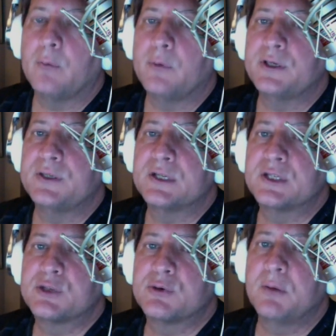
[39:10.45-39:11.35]
which is
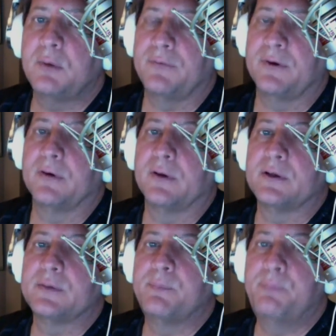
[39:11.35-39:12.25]
extremely
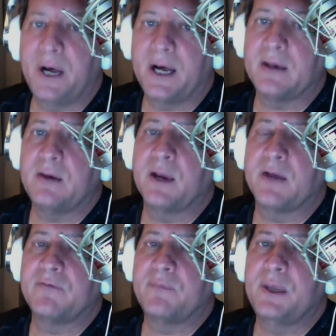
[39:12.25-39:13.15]
virulent, but you
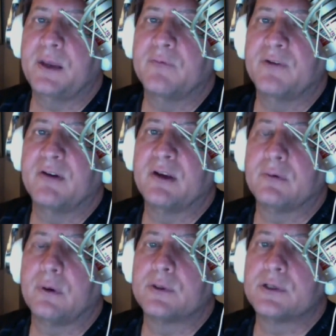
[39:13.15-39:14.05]
have to be in very
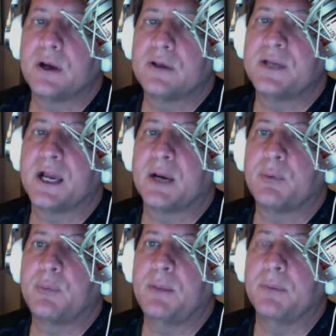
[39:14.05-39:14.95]
close contact
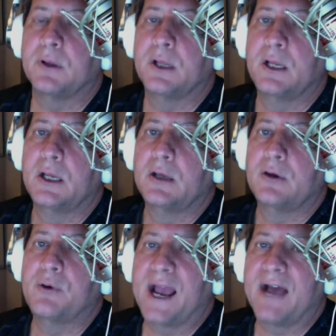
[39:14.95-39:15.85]
with people
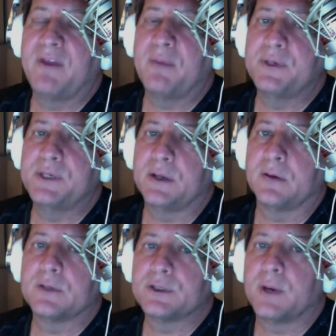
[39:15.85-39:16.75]
who have that
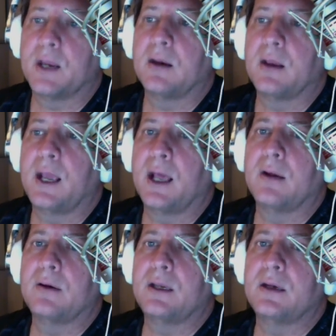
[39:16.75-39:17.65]
particular strain.
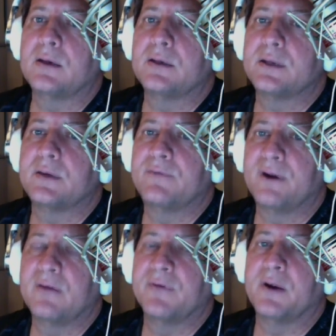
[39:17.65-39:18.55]
And it is
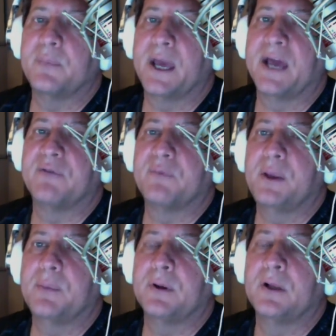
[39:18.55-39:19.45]
very, very bad for
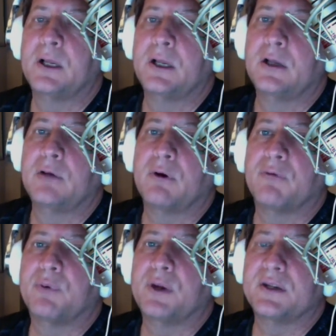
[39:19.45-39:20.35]
people who
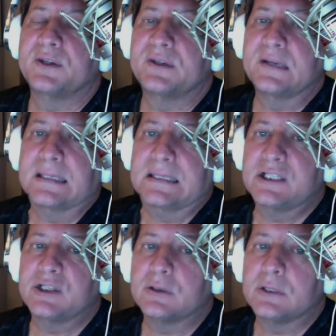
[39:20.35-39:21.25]
have pre existing
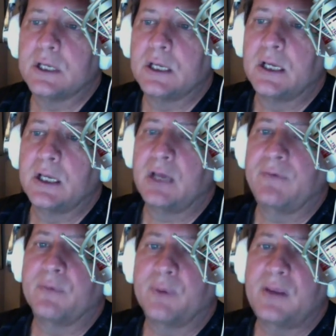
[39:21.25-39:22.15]
conditions.
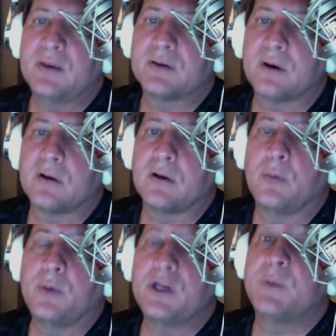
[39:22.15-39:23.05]
If you read this
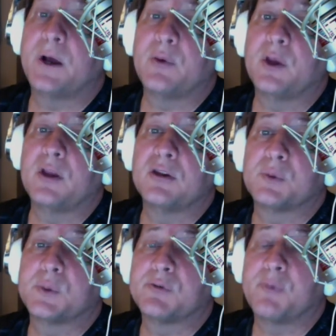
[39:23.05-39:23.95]
article, which, by the way, is
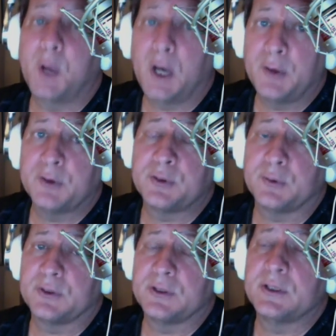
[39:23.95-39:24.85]
sourced from other
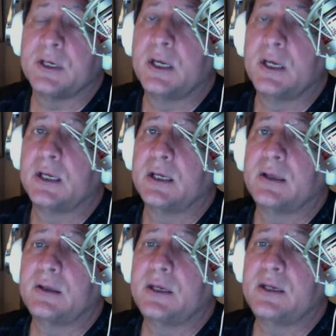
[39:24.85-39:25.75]
sources,
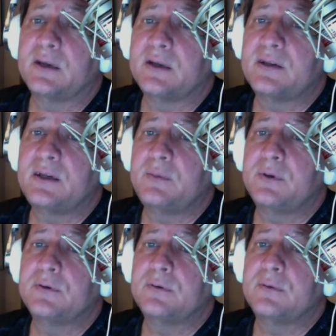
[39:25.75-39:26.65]
it does seem
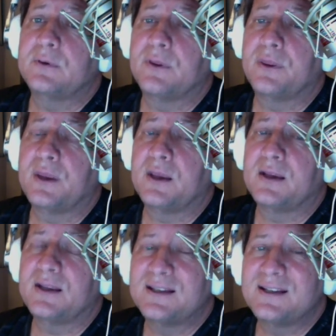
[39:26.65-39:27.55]

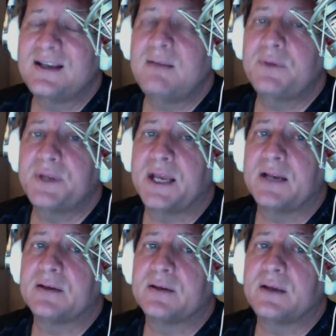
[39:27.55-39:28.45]
it seems
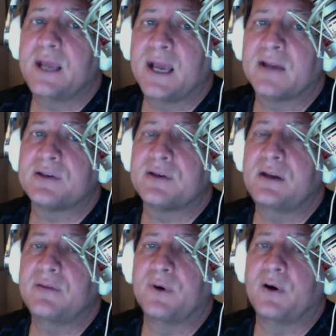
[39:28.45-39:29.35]
that S
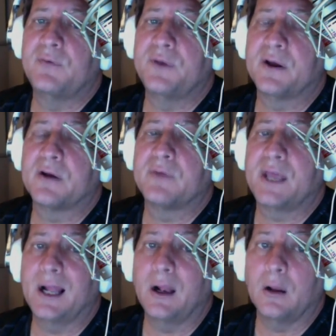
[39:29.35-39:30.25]
evolved out of
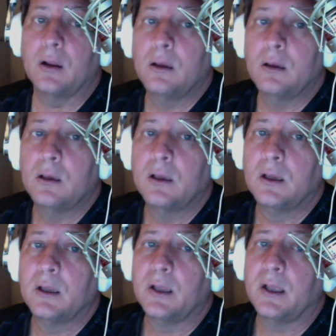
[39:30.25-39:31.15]
L,
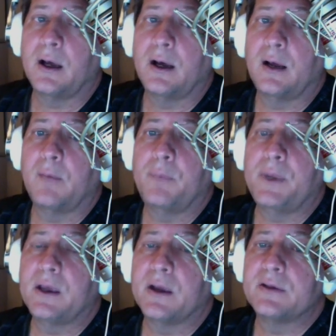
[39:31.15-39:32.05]

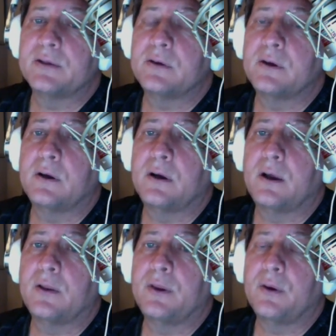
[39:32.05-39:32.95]
because
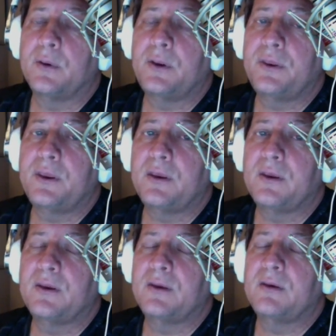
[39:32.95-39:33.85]
the only thing